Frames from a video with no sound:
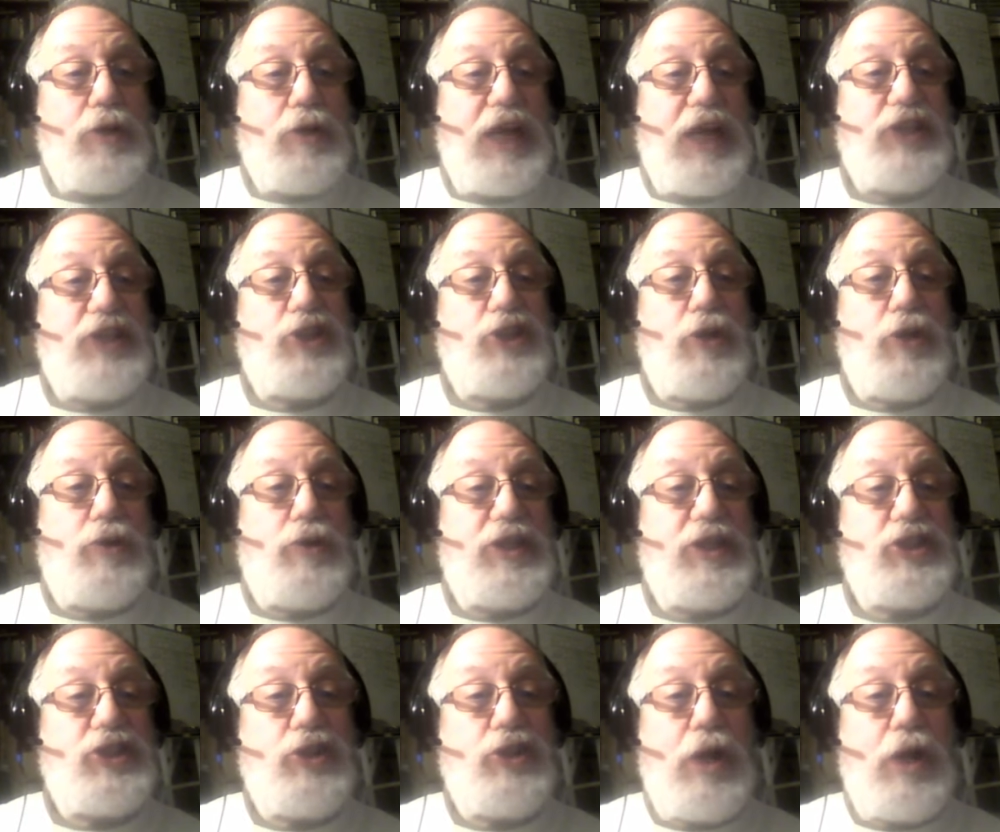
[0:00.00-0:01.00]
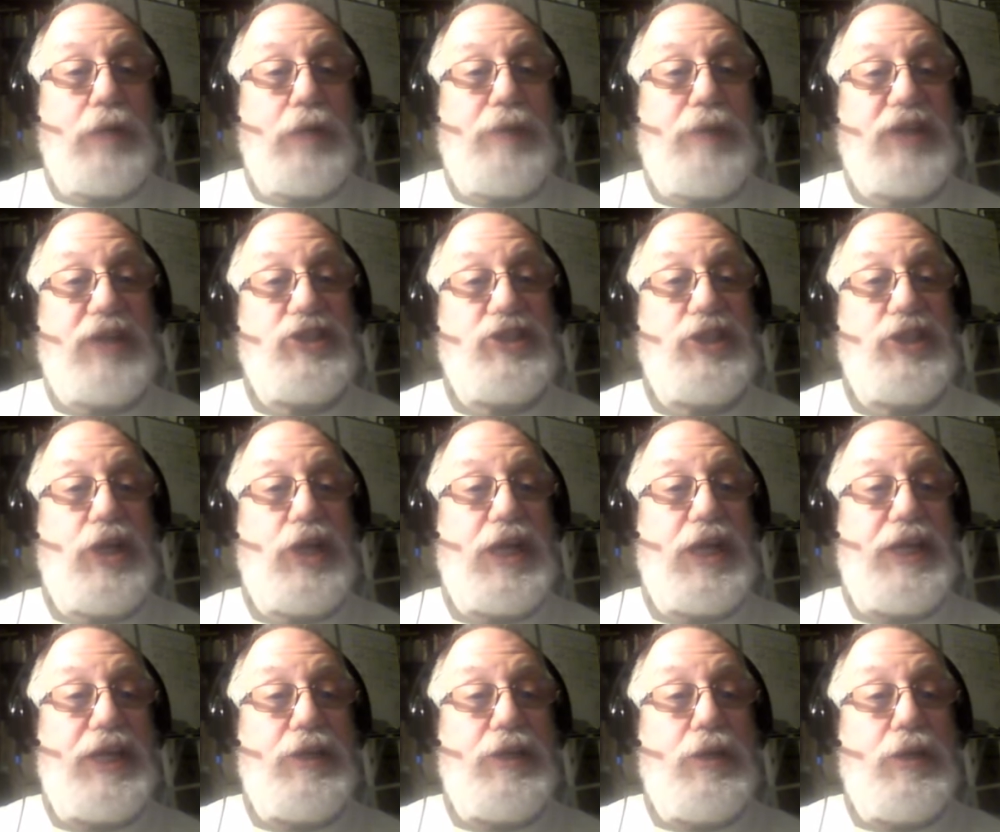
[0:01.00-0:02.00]
Okay, so let's talk about
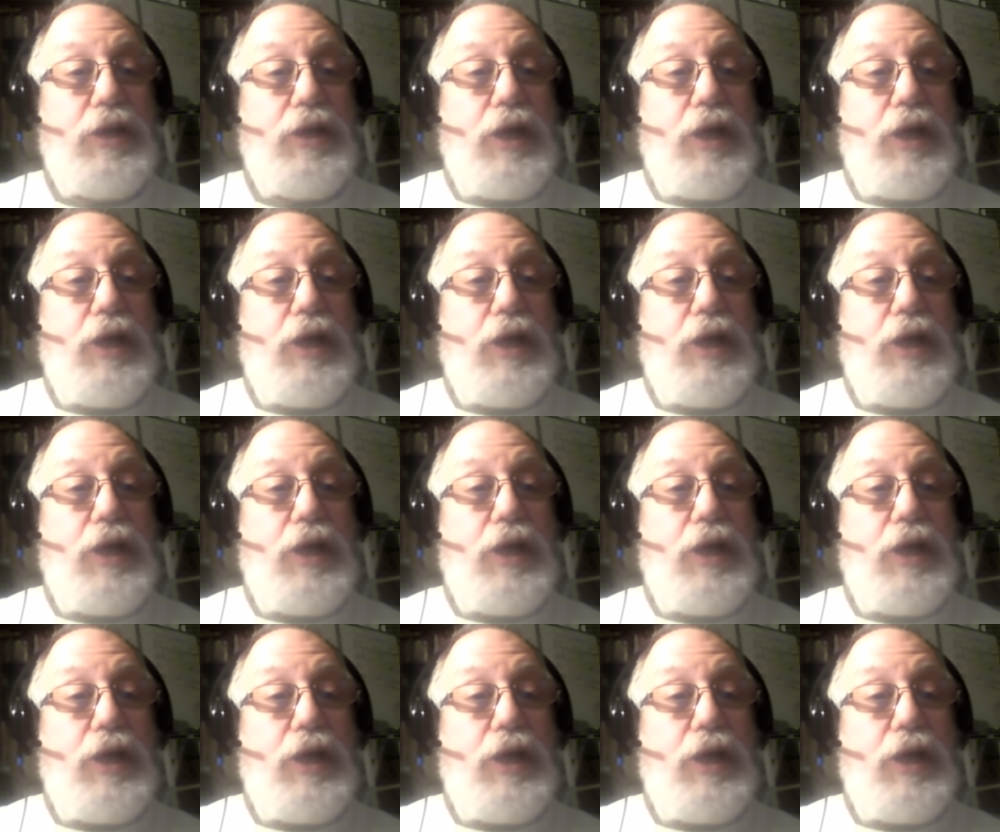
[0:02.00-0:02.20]
tonight.